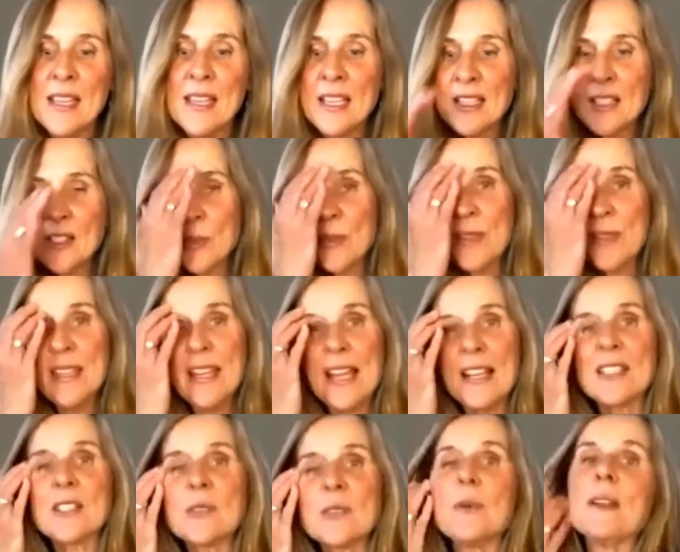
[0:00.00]
So the
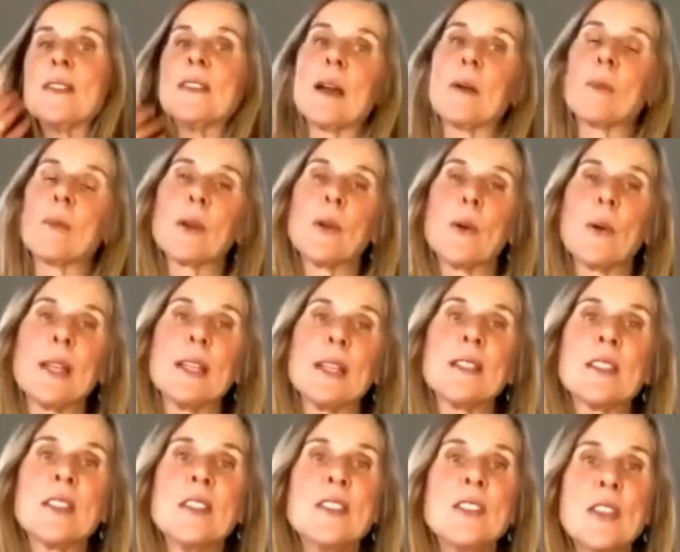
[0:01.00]
next one that we're going
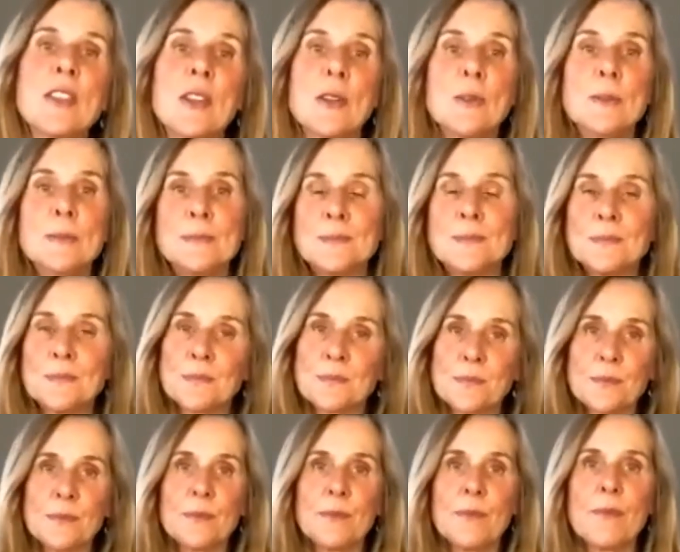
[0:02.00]
to do
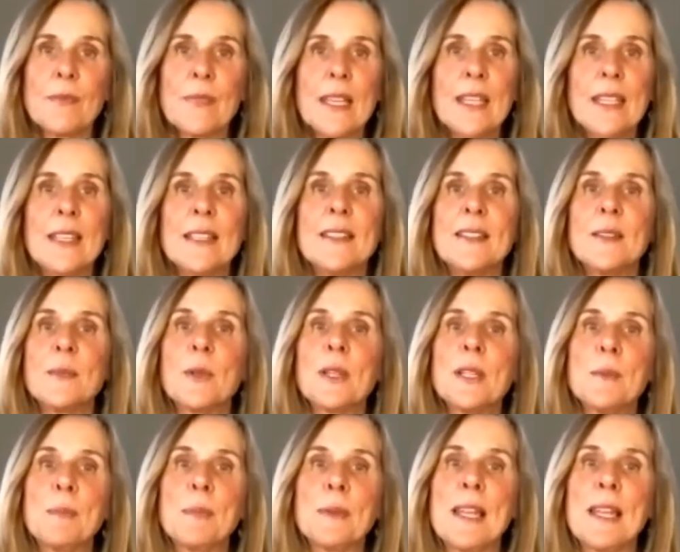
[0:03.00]
is we're
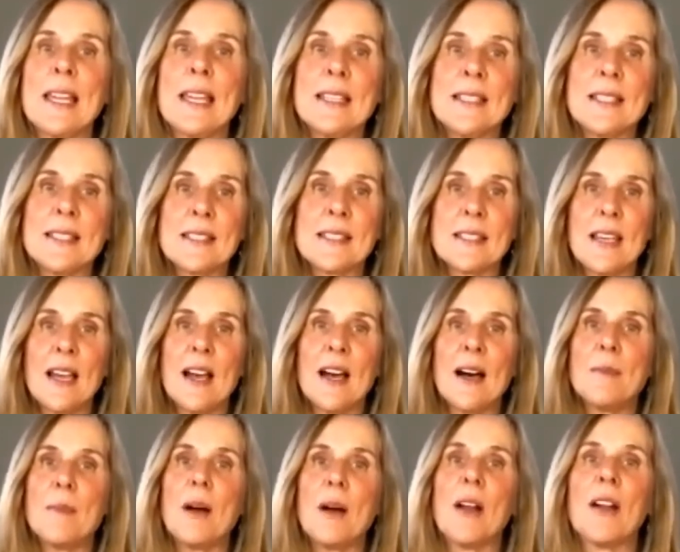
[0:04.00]
going to place
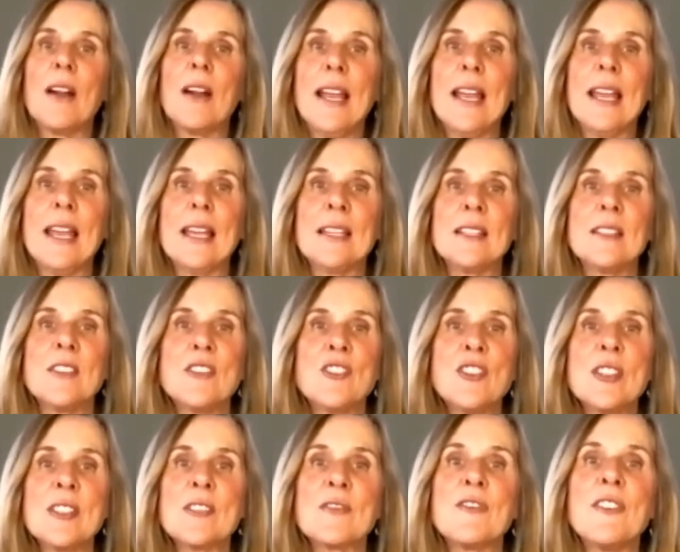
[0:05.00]
our hands
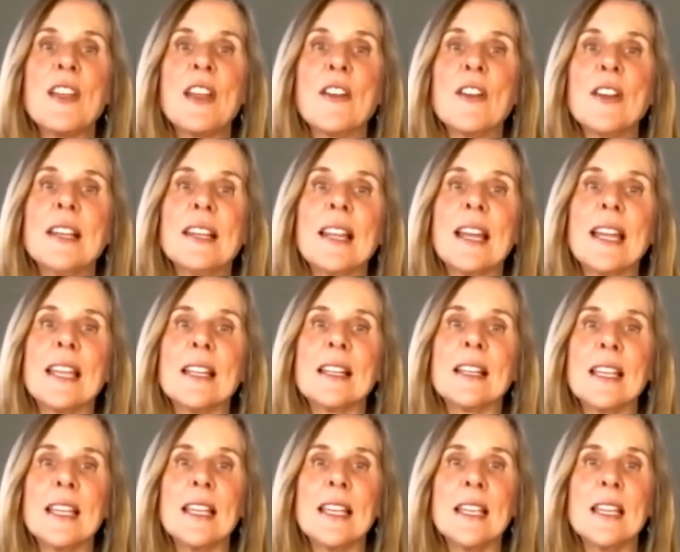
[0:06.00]
just very
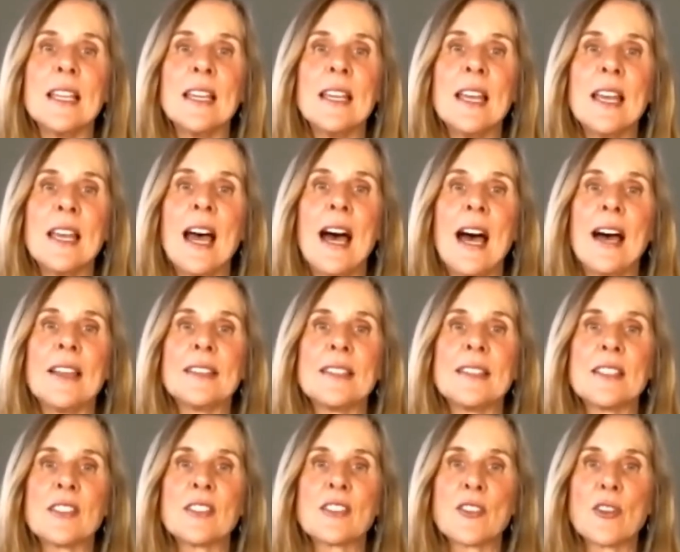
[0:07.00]
lightly at
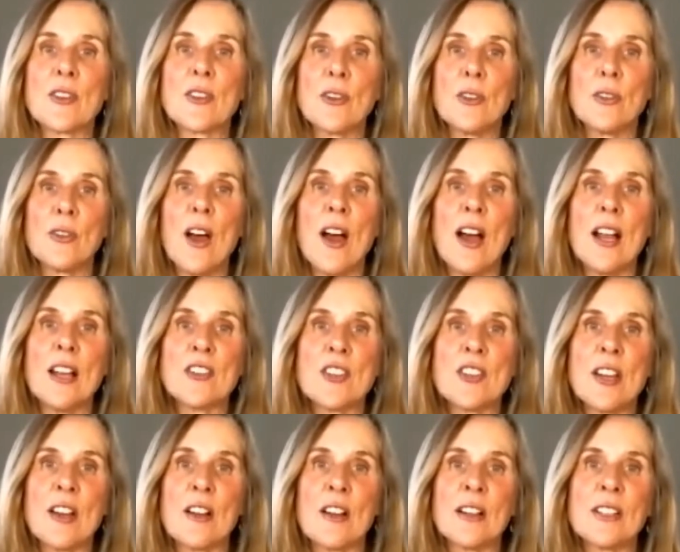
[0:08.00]
the sternal notch
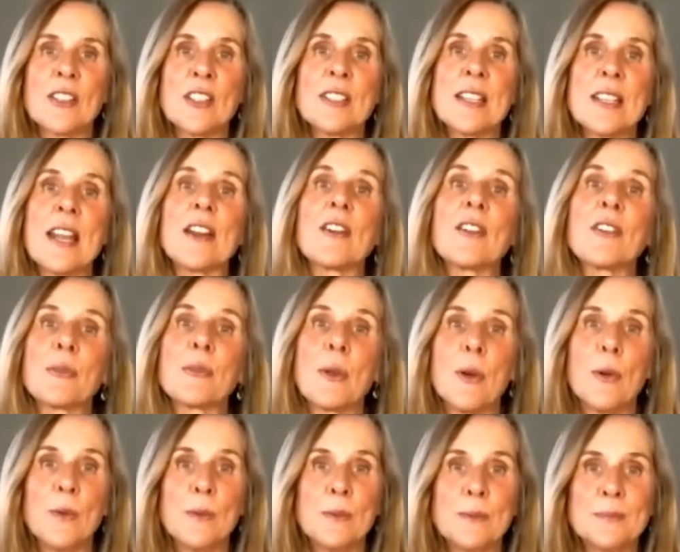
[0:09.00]
here, just at our throat.